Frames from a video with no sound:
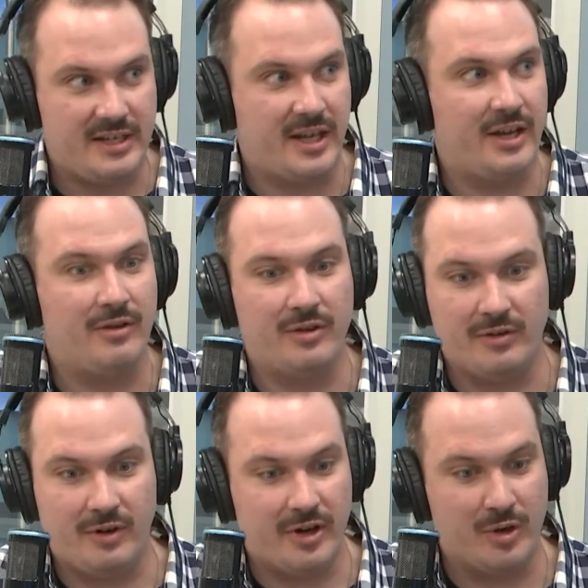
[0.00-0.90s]
detail and a
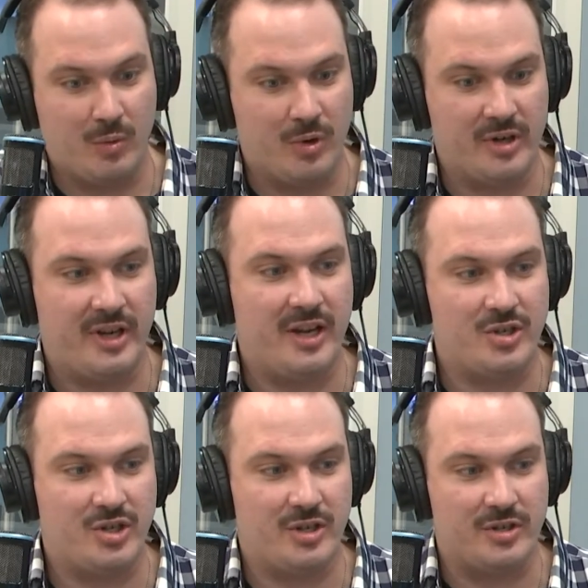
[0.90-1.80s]
lot of
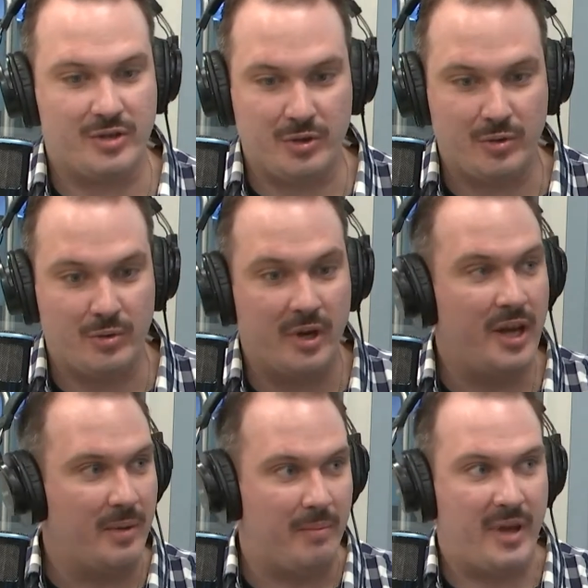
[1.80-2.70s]
coordination to
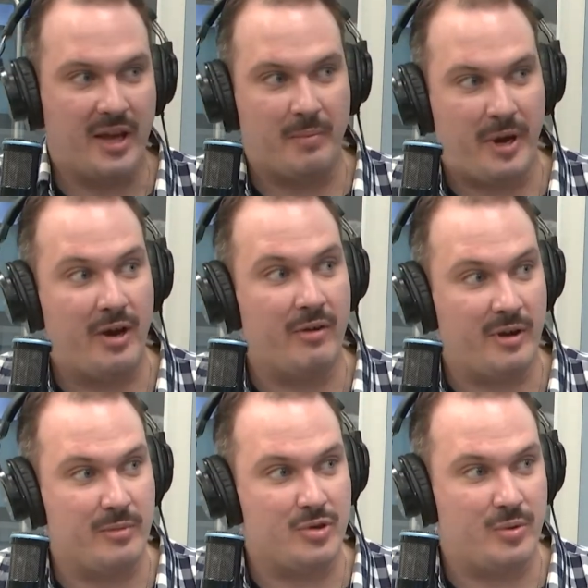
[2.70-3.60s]
make a
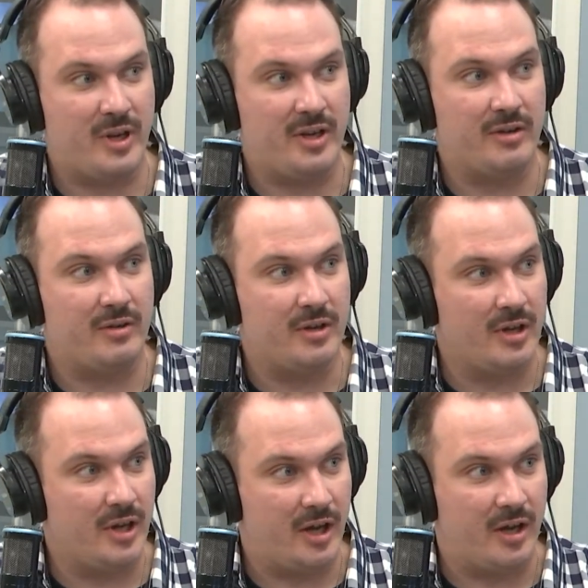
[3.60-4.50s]
pairing between
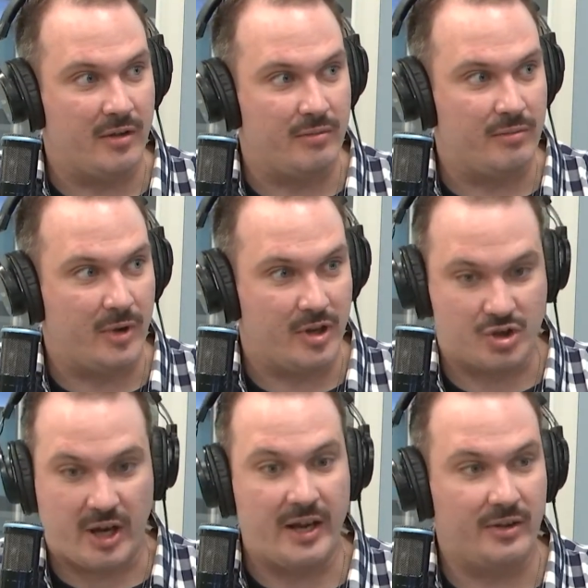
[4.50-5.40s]
a, a
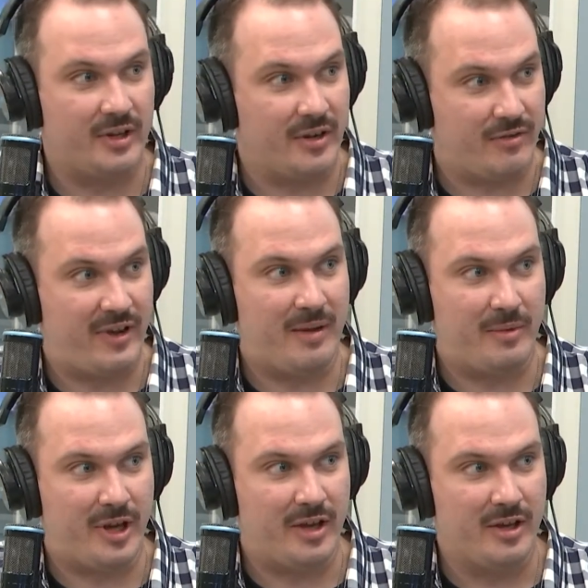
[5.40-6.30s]
child and a
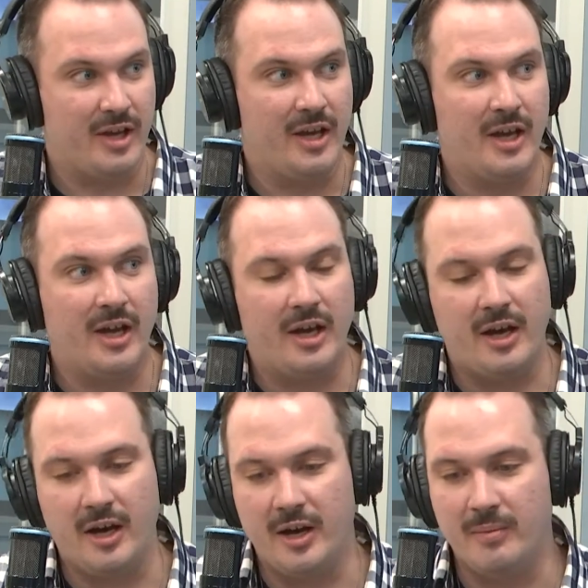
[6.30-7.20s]
family. Yes.
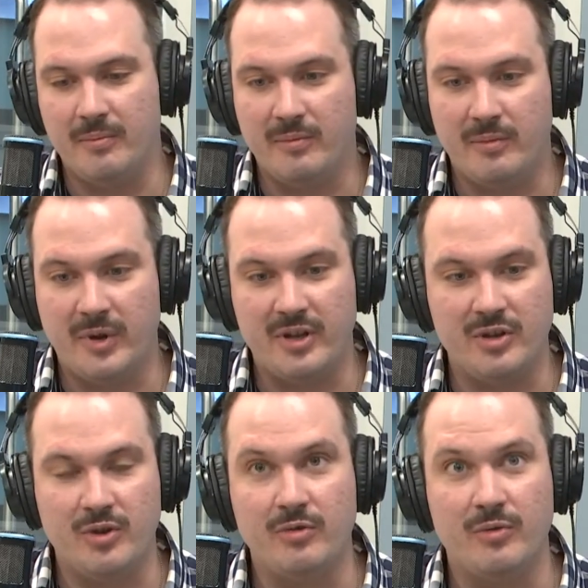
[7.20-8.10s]
Um, but
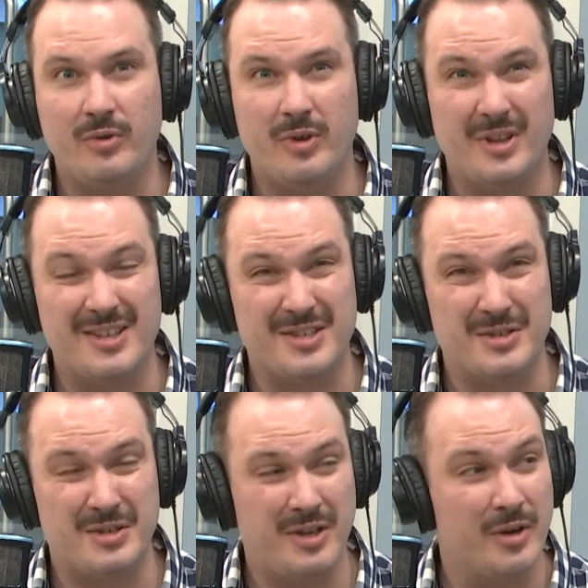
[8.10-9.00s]
you, this
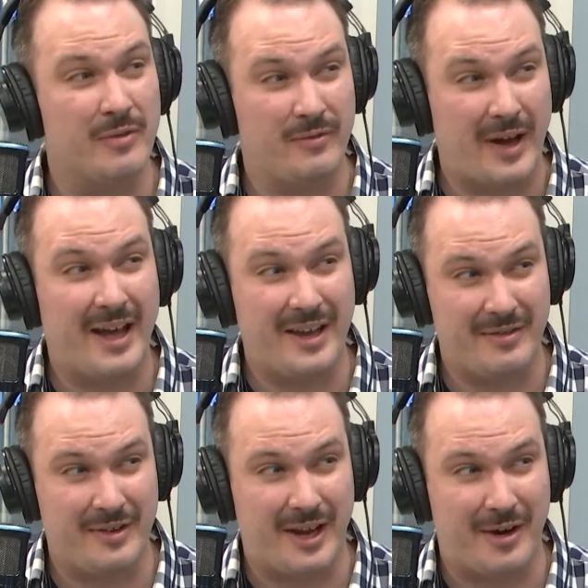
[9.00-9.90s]
is year
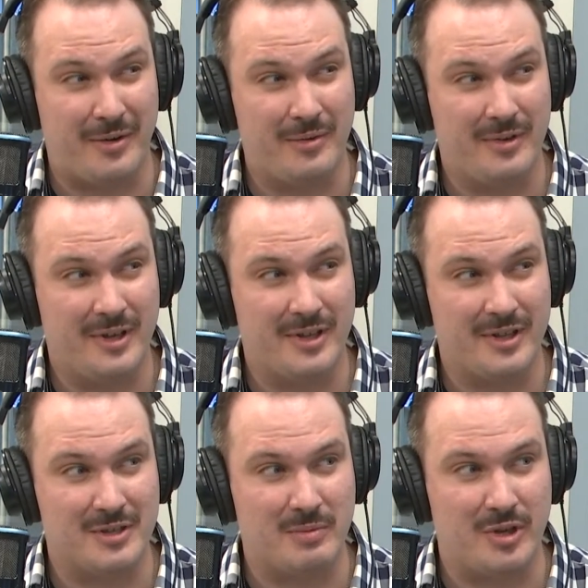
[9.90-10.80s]
five now. Mm-hmm.
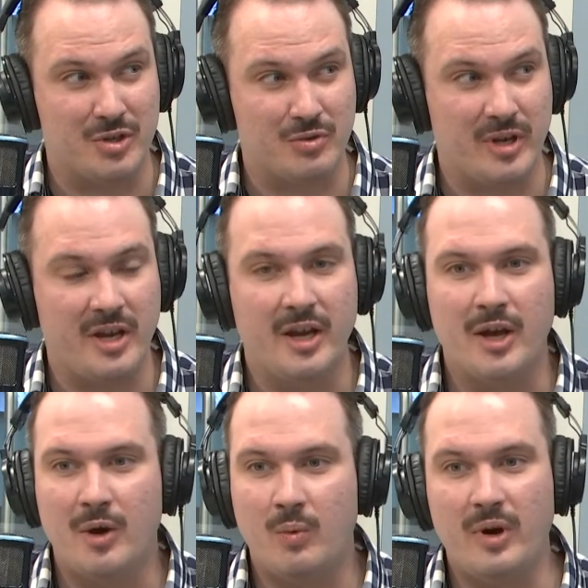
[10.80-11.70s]
This ministry.
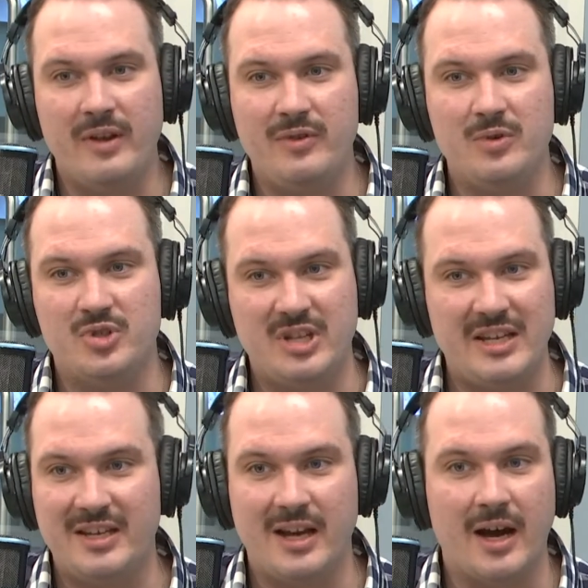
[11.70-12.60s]
What have you
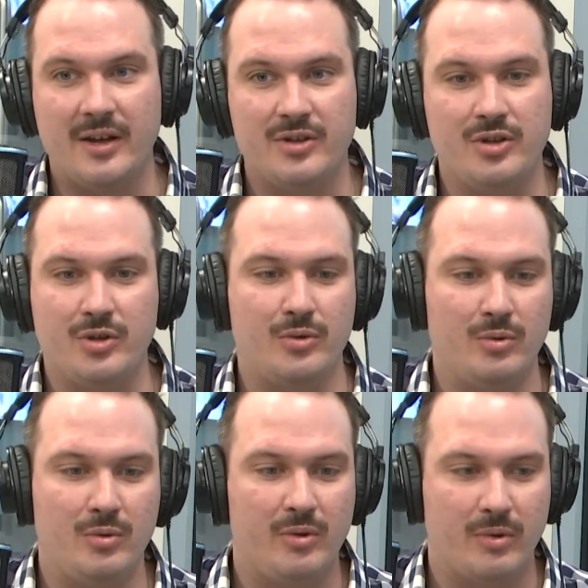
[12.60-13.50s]
seen God do
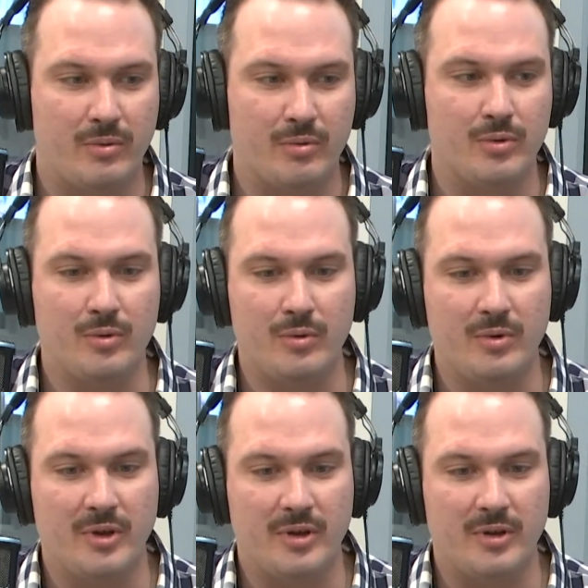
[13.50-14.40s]
through
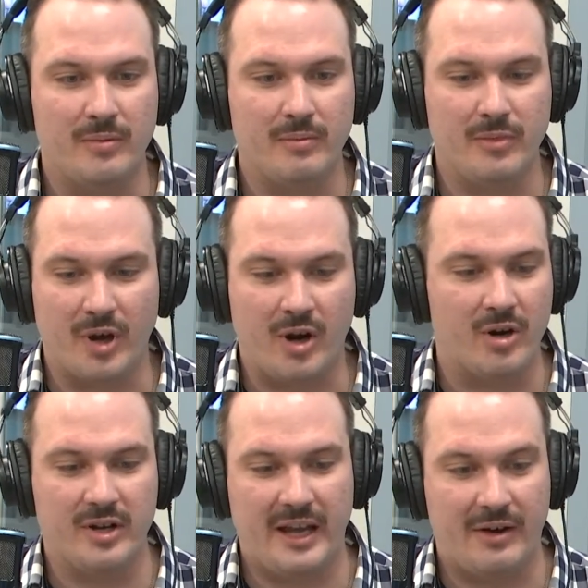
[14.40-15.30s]
the
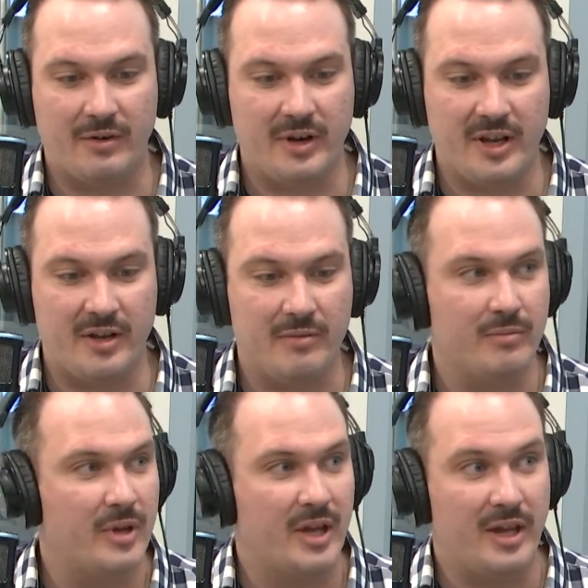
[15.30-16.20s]
heart gallery
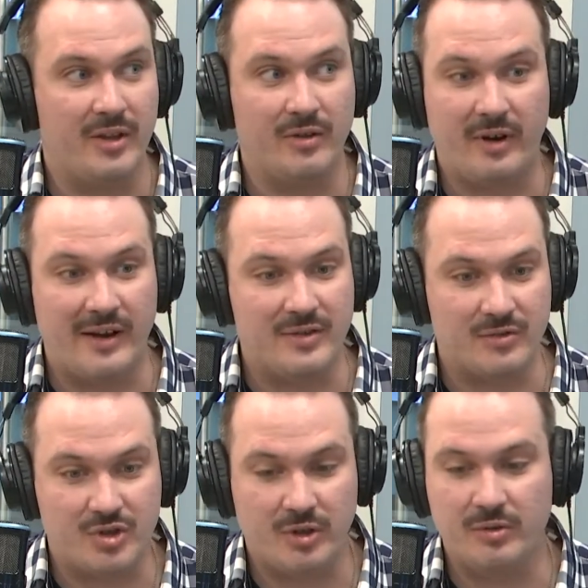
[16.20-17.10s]
in the lives of
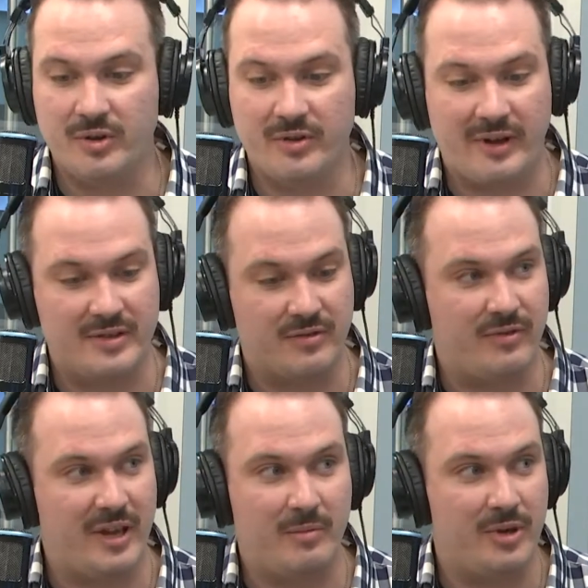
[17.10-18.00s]
children, in the lives of
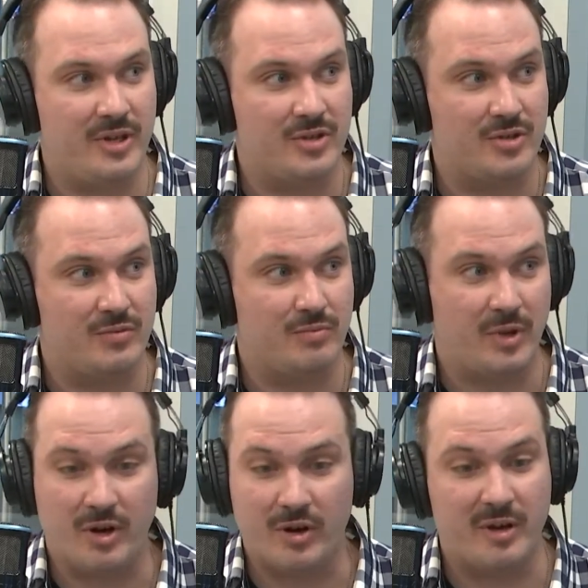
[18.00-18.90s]
families, mm-hmm.
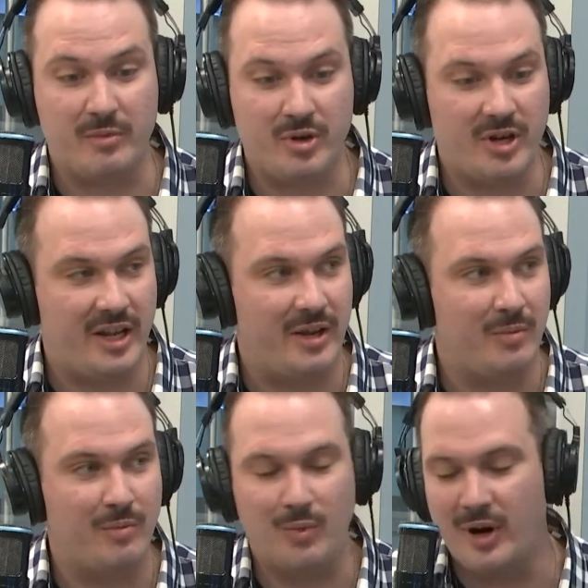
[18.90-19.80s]
in our mm-hmm. community,
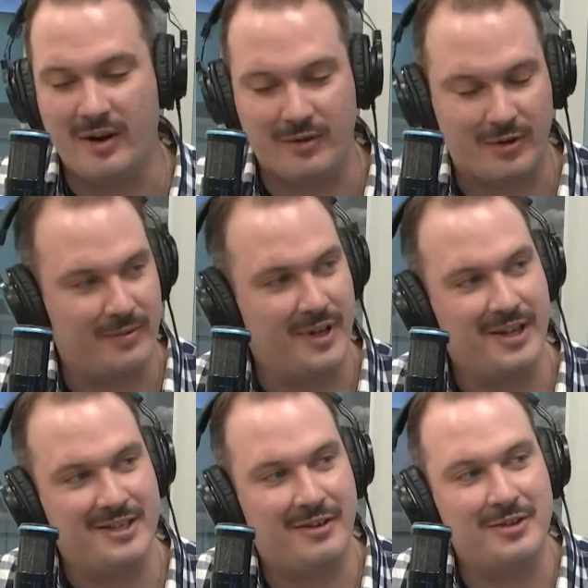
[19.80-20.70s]
wherever?
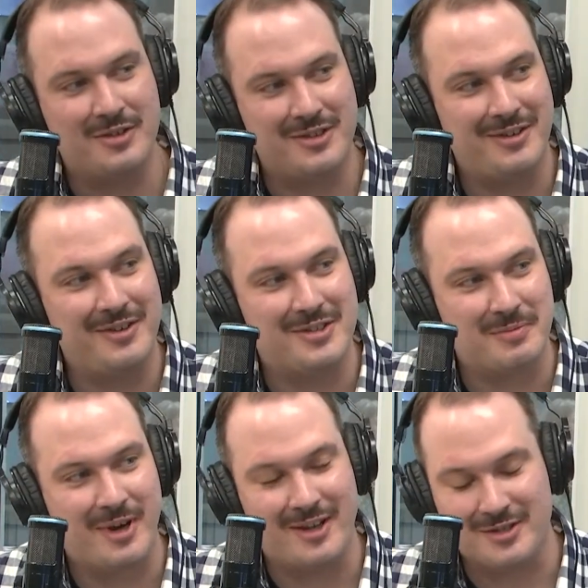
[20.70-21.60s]
Tell us, tell us some
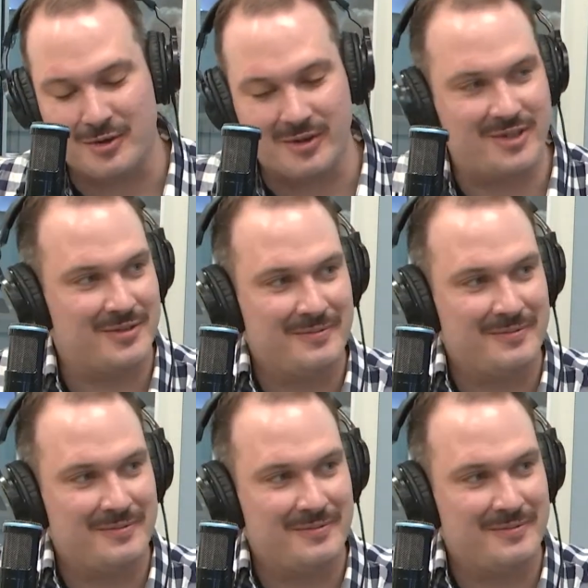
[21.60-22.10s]
God stories.